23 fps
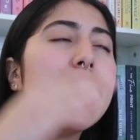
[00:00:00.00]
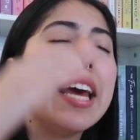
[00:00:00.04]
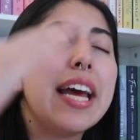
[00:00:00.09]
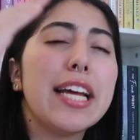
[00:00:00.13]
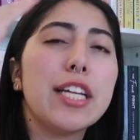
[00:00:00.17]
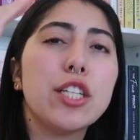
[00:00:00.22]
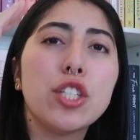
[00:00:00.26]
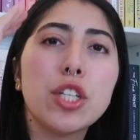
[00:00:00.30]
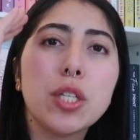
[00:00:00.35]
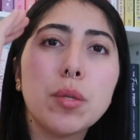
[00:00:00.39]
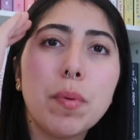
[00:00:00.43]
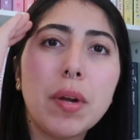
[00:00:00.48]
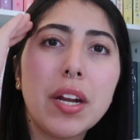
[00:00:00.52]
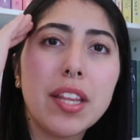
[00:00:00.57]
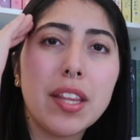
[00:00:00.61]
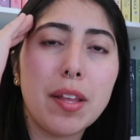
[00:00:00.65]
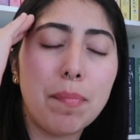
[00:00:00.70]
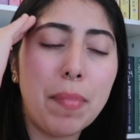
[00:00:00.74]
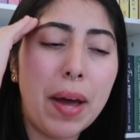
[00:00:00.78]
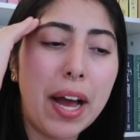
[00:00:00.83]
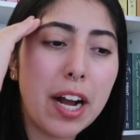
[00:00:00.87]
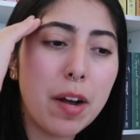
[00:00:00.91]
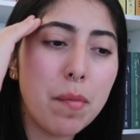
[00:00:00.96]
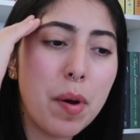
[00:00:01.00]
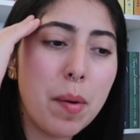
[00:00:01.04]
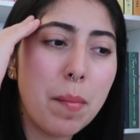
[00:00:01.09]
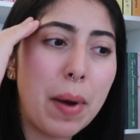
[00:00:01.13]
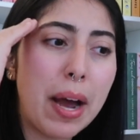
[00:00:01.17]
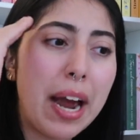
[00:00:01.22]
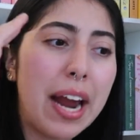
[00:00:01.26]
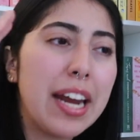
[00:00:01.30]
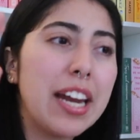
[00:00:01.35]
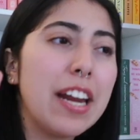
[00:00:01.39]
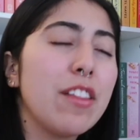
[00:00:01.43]
It's just been in the back of my
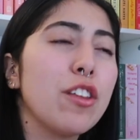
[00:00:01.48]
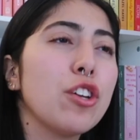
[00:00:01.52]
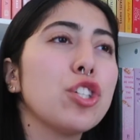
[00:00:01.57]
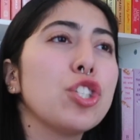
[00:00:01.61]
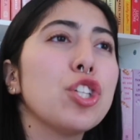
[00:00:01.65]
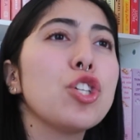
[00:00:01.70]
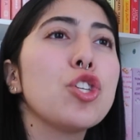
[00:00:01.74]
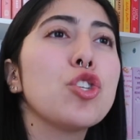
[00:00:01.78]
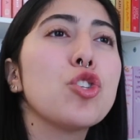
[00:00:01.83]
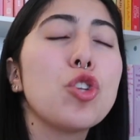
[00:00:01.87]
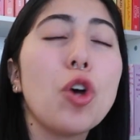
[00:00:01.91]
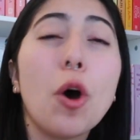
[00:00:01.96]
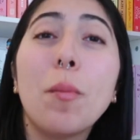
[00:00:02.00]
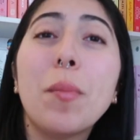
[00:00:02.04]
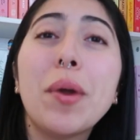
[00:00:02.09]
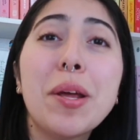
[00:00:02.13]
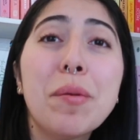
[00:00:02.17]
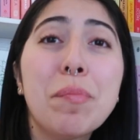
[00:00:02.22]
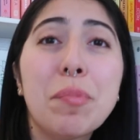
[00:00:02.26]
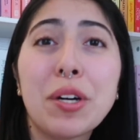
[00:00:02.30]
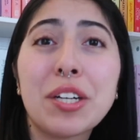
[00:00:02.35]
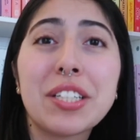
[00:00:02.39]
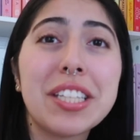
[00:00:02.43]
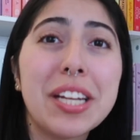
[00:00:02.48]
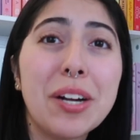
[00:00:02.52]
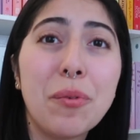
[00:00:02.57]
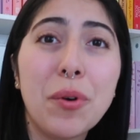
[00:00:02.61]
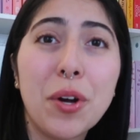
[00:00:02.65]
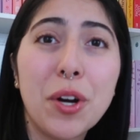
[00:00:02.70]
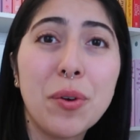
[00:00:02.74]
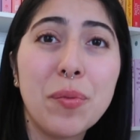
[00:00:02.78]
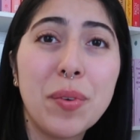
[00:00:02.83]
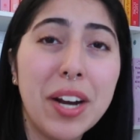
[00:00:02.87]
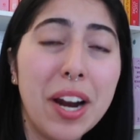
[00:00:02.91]
mind, and there's just so many books that I
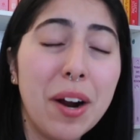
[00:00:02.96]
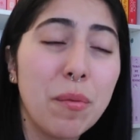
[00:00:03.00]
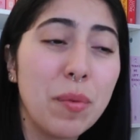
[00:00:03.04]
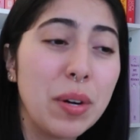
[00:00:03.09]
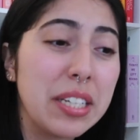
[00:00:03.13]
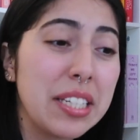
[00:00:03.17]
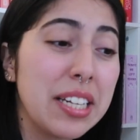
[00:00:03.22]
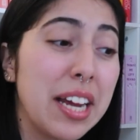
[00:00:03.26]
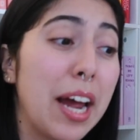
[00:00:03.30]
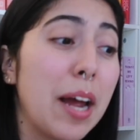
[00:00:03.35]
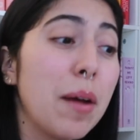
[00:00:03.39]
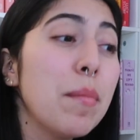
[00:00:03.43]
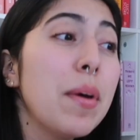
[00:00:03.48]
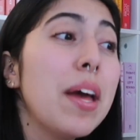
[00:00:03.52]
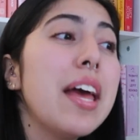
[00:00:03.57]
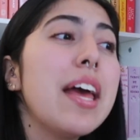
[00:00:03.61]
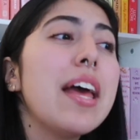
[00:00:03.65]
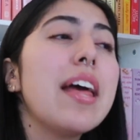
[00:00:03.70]
want to read at one time